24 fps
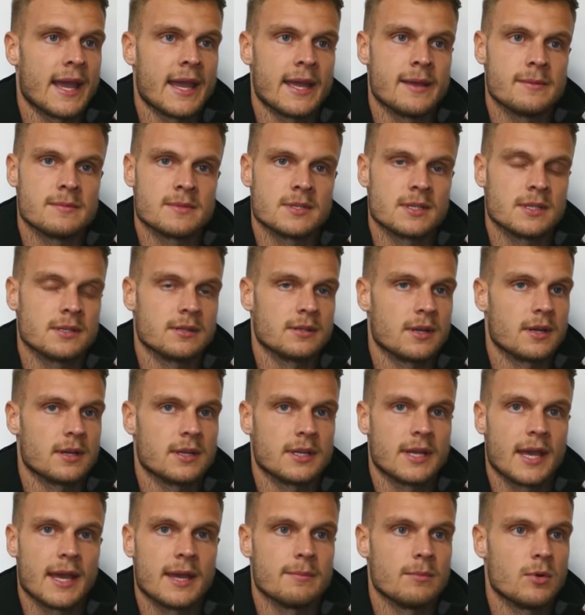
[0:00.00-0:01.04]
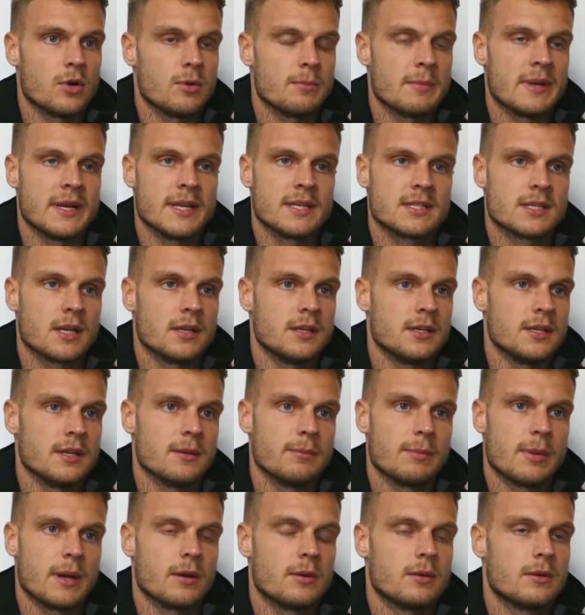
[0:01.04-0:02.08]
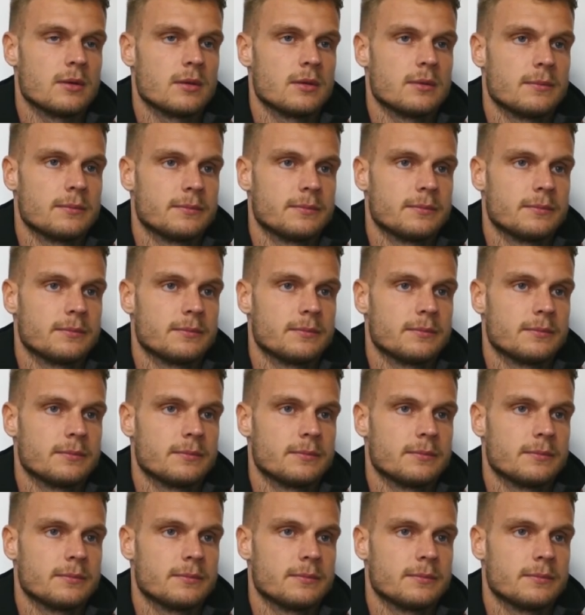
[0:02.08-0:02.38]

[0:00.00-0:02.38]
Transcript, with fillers: games and, and getting more minutes under your belt.